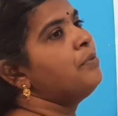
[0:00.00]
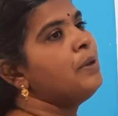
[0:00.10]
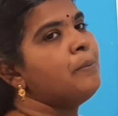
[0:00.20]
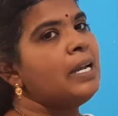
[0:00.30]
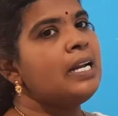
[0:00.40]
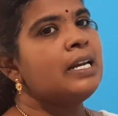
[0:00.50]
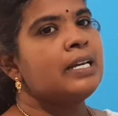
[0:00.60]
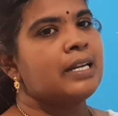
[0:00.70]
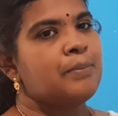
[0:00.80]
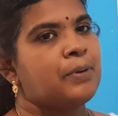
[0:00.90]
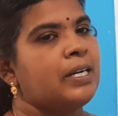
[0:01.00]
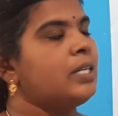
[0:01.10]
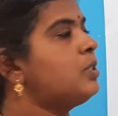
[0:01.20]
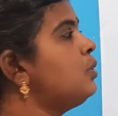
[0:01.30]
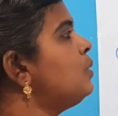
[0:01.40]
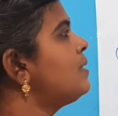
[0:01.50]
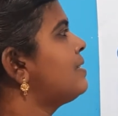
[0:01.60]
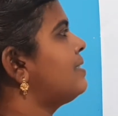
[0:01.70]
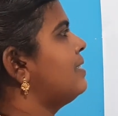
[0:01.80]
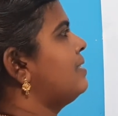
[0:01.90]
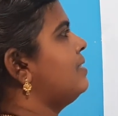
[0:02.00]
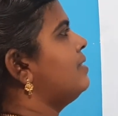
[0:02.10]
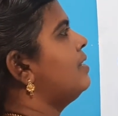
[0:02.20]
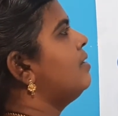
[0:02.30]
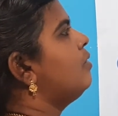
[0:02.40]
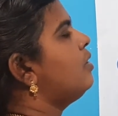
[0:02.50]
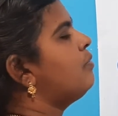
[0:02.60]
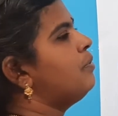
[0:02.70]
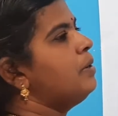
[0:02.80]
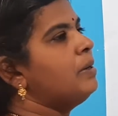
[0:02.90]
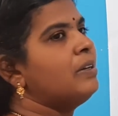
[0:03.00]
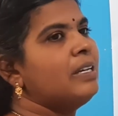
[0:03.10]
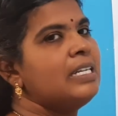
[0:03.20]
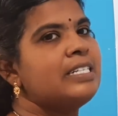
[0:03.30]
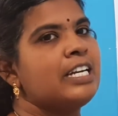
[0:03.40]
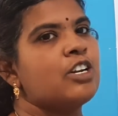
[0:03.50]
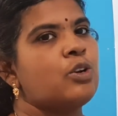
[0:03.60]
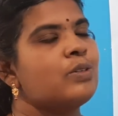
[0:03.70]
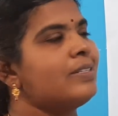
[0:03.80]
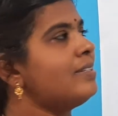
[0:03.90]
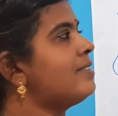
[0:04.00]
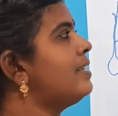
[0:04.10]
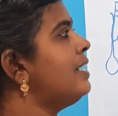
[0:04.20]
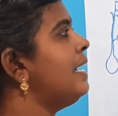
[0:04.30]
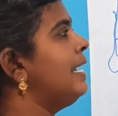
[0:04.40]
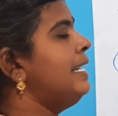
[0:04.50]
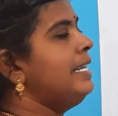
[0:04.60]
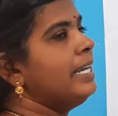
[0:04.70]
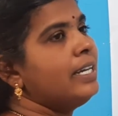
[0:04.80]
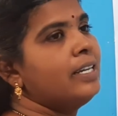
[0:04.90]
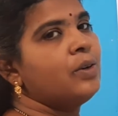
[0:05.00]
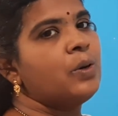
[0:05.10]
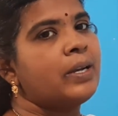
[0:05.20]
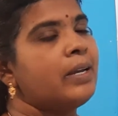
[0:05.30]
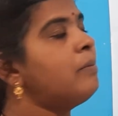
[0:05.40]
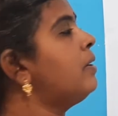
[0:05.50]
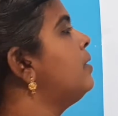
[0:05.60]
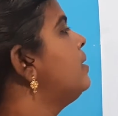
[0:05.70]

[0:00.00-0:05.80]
female reproductive structure, or it encloses the egg. Okay, ma.